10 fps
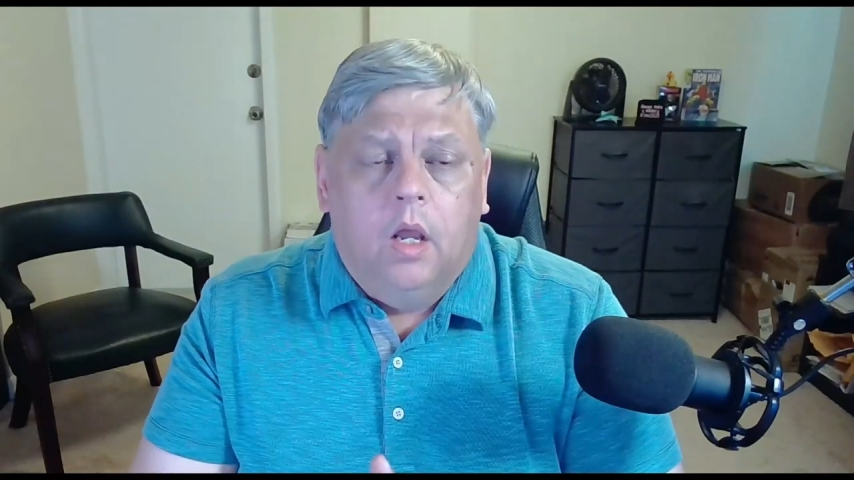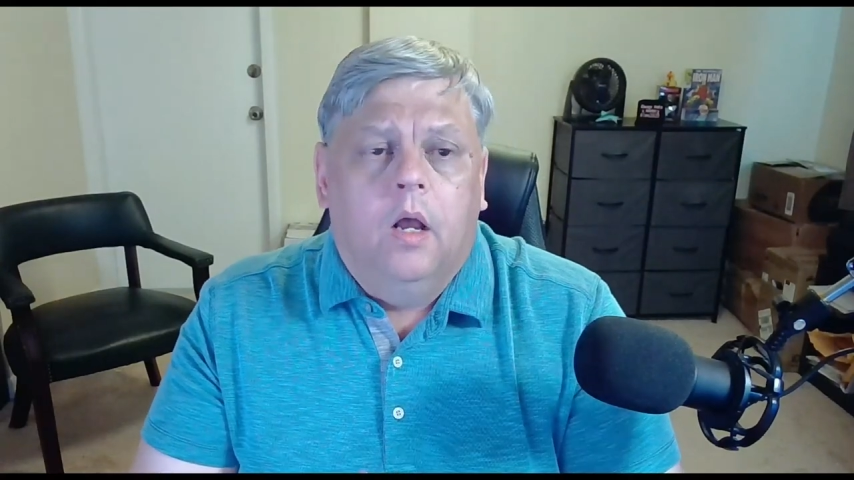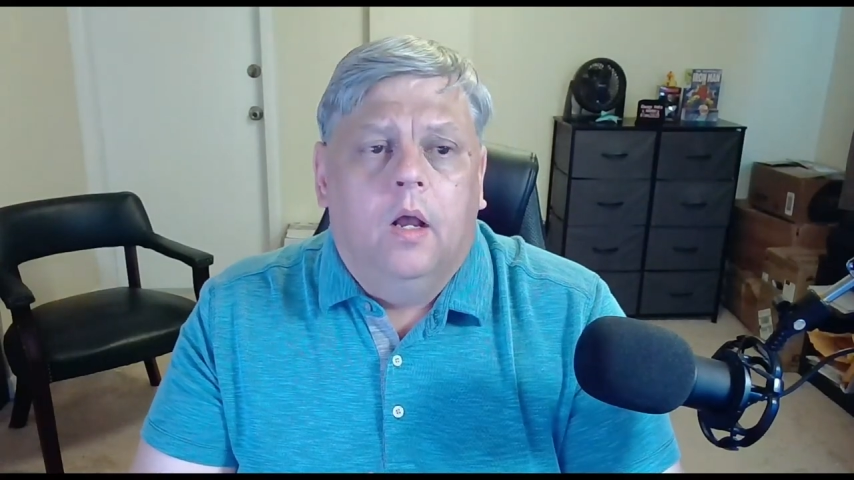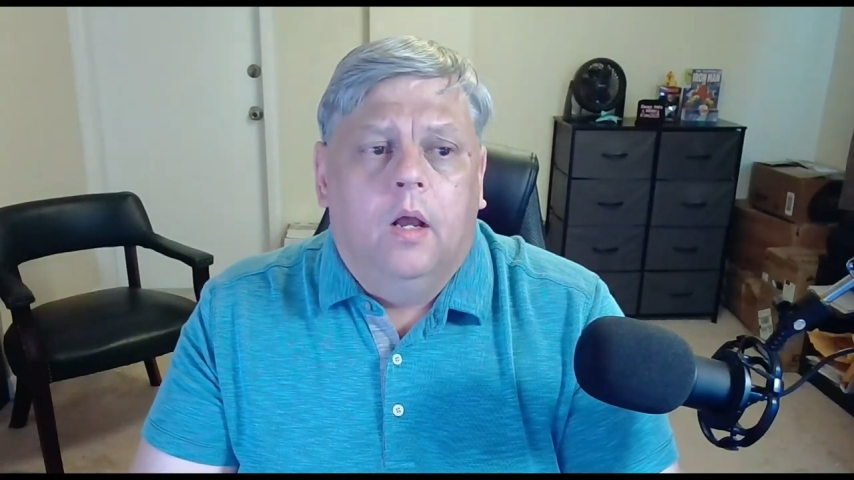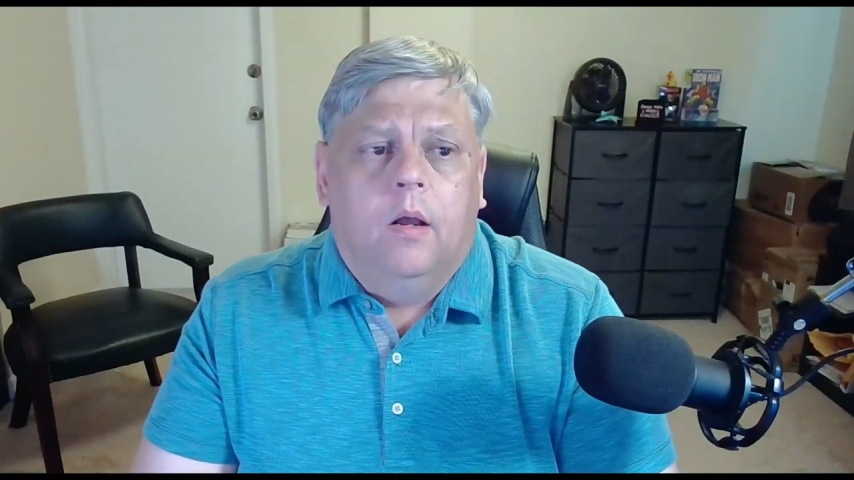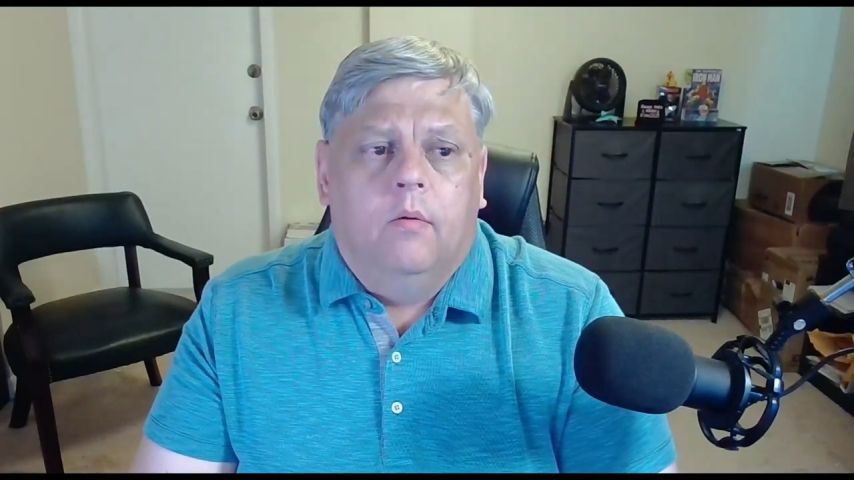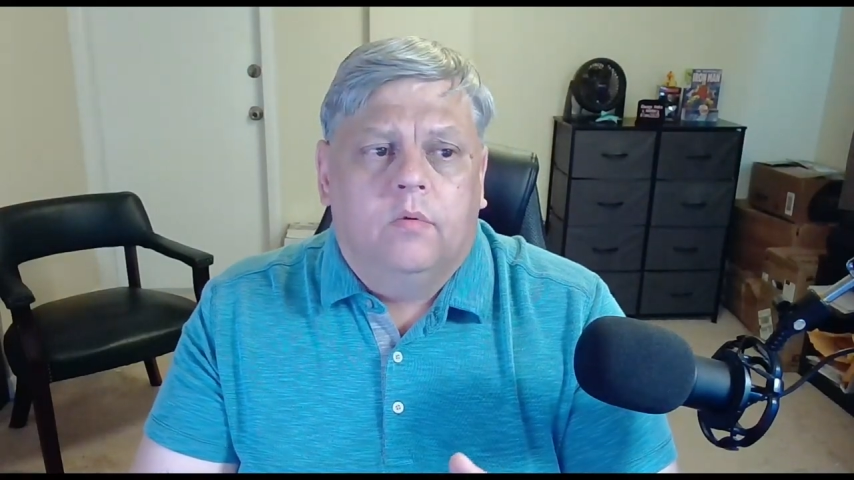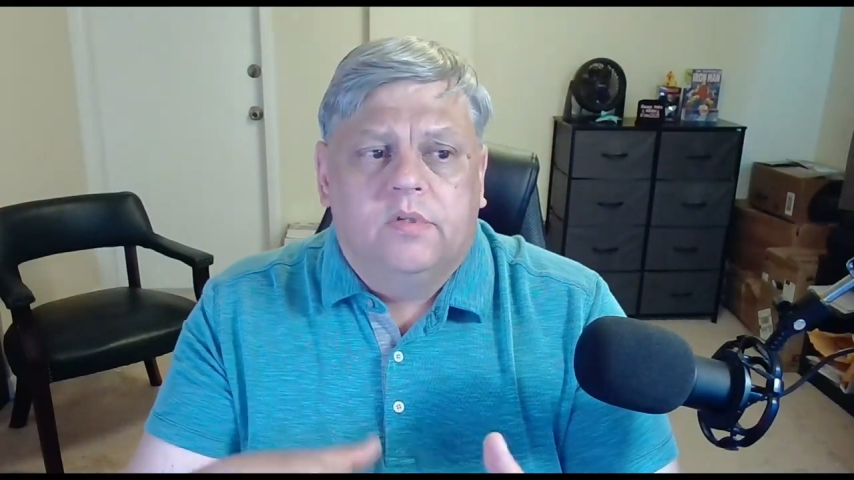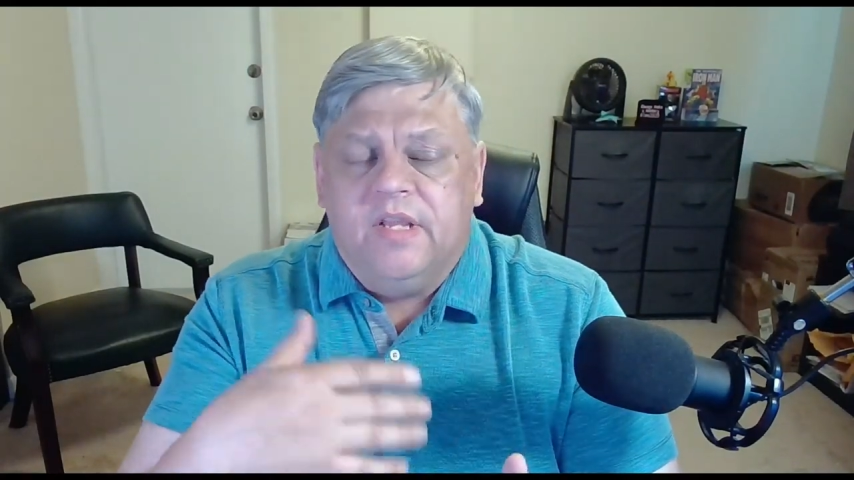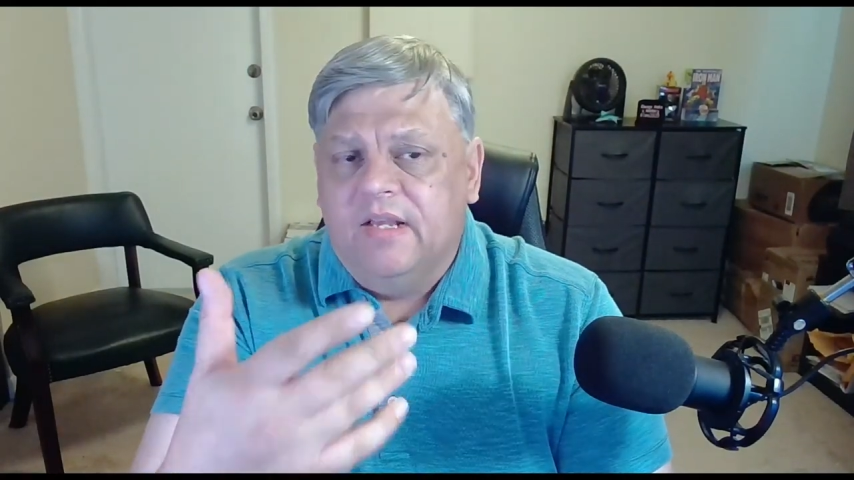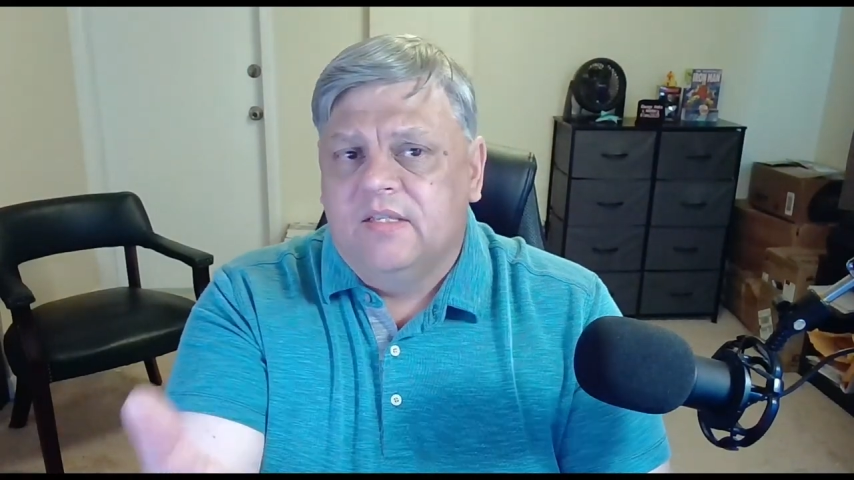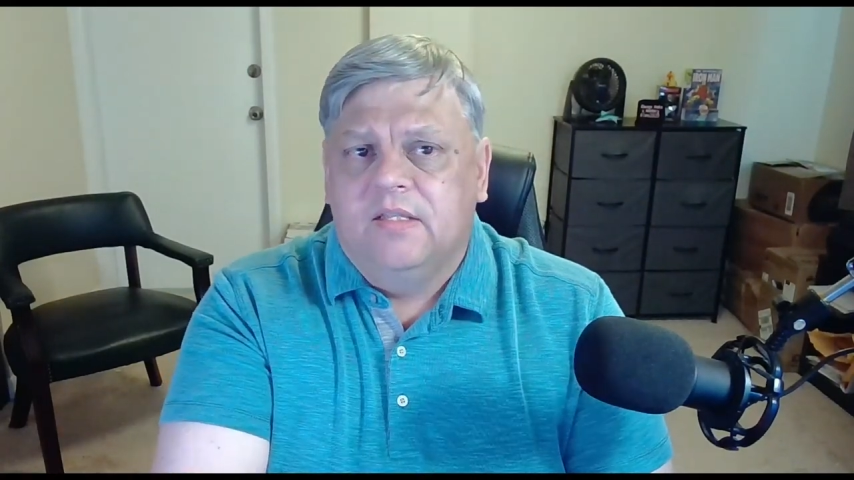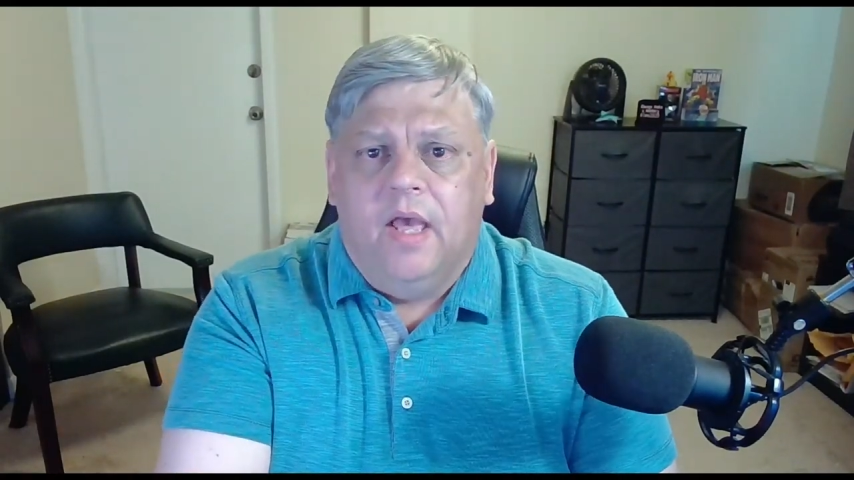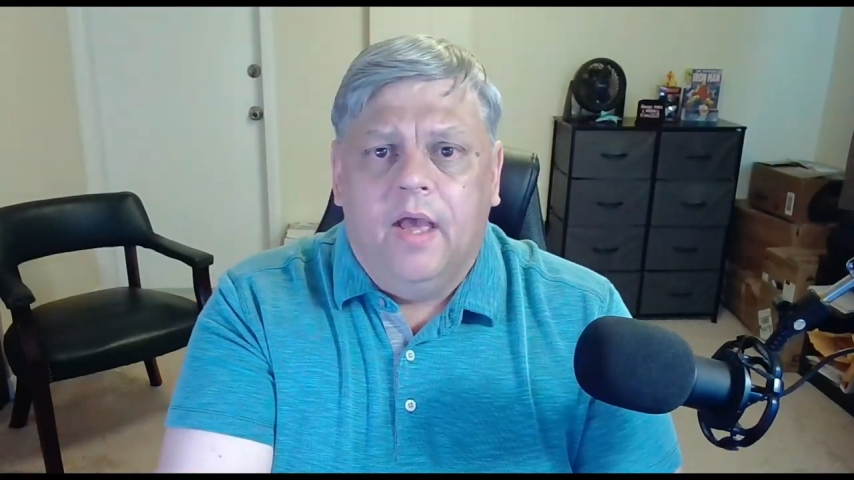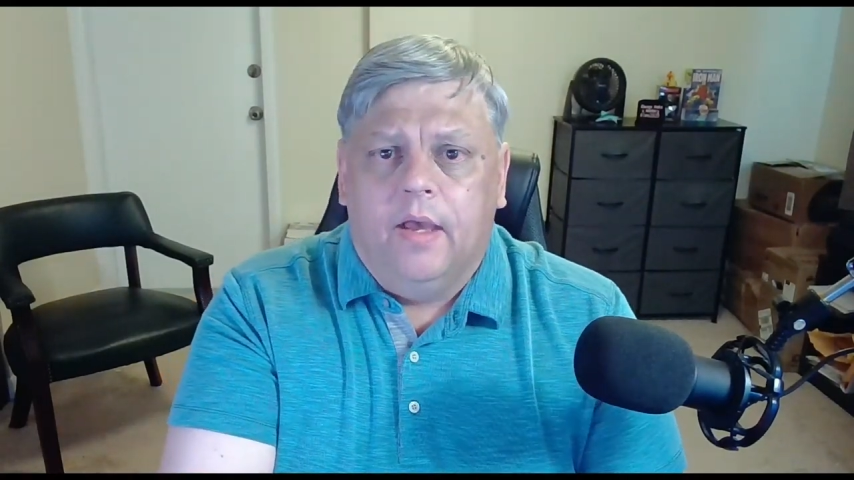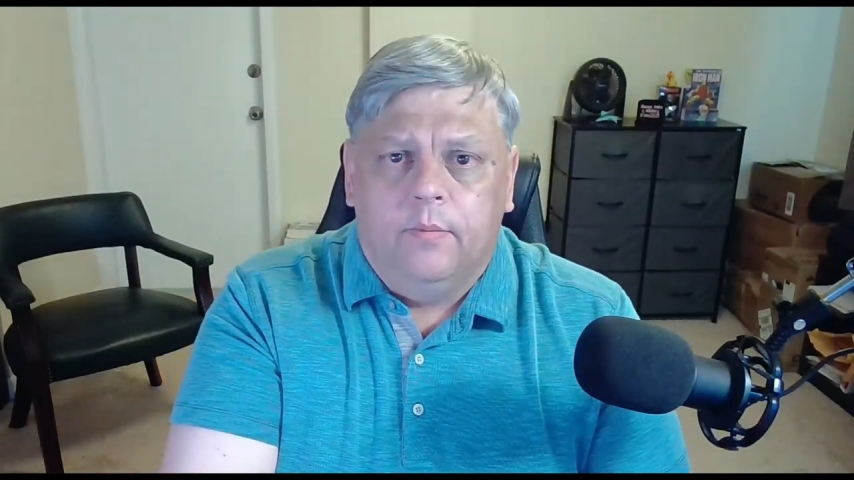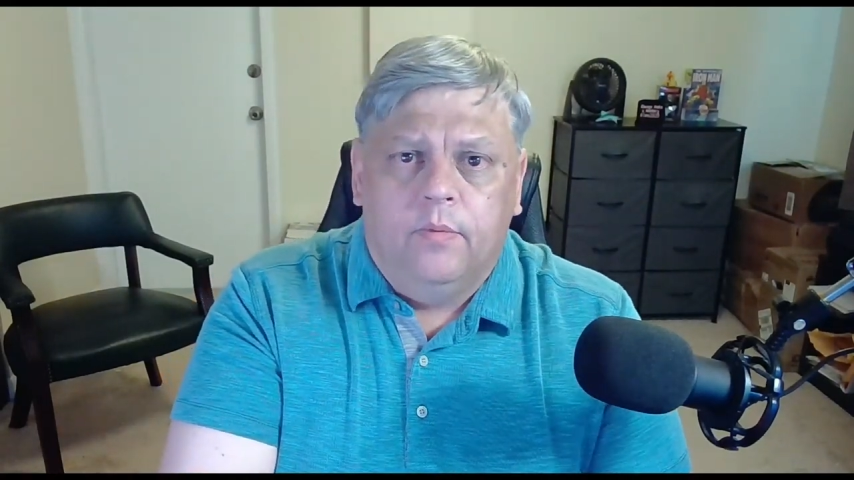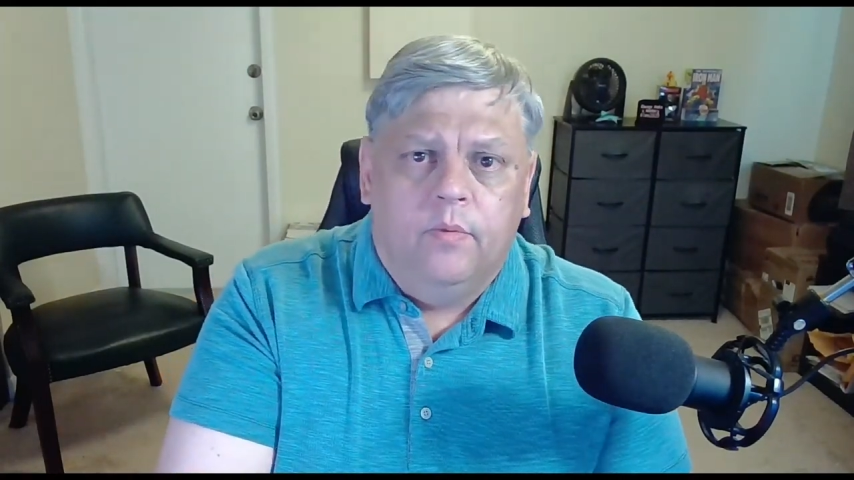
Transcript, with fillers: uh, test that